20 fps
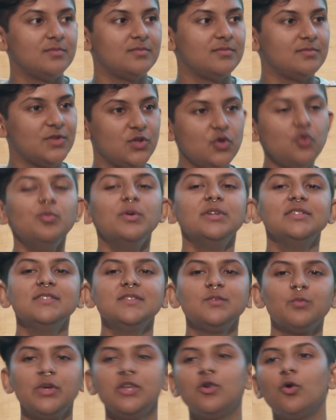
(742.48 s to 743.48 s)

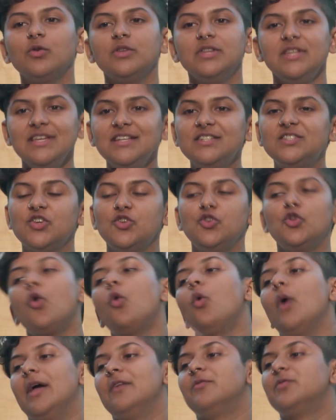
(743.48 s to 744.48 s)
humans, we don't need to
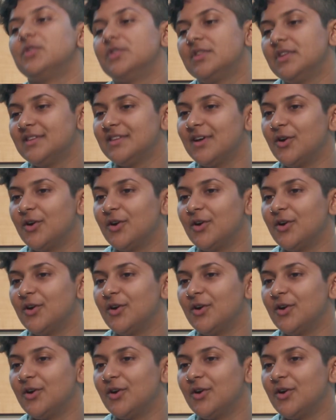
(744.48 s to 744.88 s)
know everything